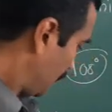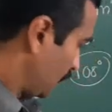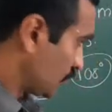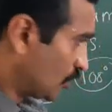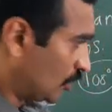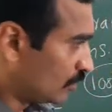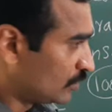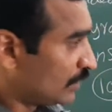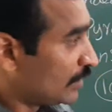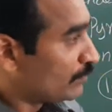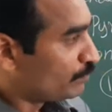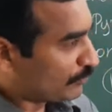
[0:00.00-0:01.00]

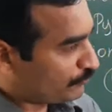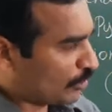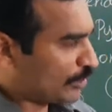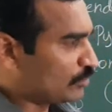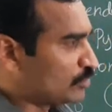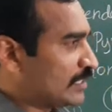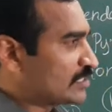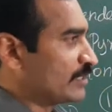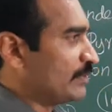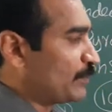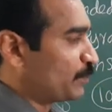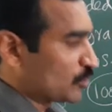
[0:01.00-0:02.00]
So before you just
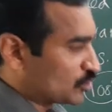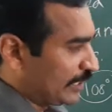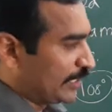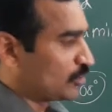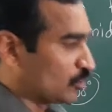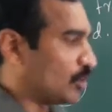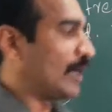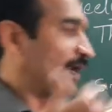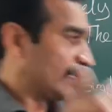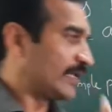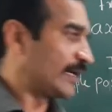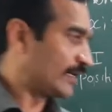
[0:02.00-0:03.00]
even proceed to
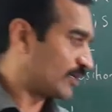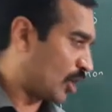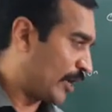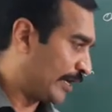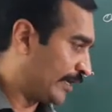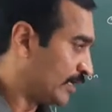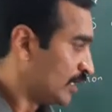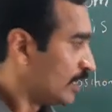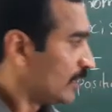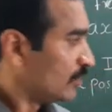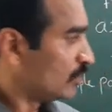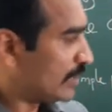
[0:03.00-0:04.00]
another drawing,
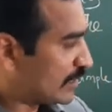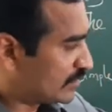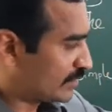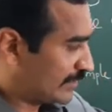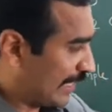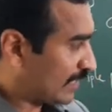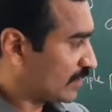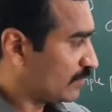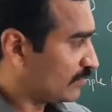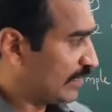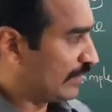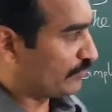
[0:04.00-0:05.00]
you just check
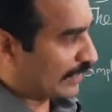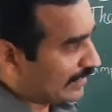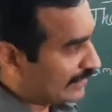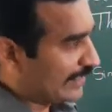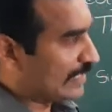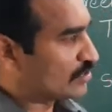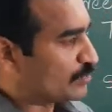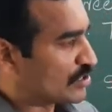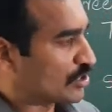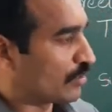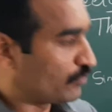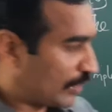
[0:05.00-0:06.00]
if anything is
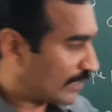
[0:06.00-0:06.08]
missed out. For